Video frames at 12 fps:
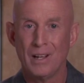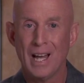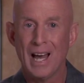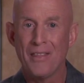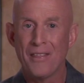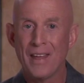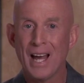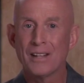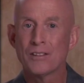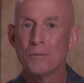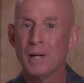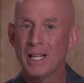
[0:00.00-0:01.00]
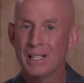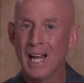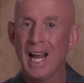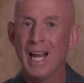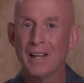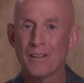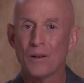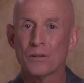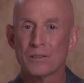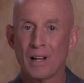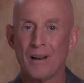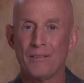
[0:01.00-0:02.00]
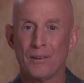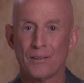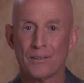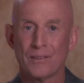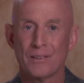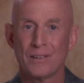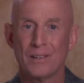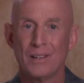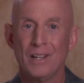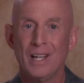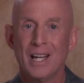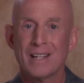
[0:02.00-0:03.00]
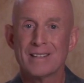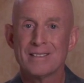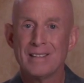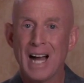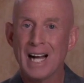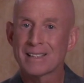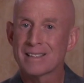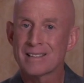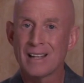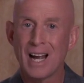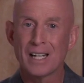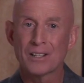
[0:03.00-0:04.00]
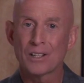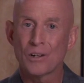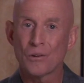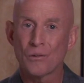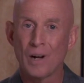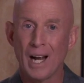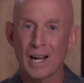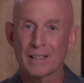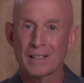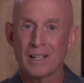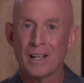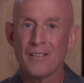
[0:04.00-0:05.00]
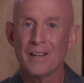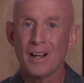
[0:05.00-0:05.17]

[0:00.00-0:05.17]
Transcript: and then to maintain those levels. It is not designed to correct the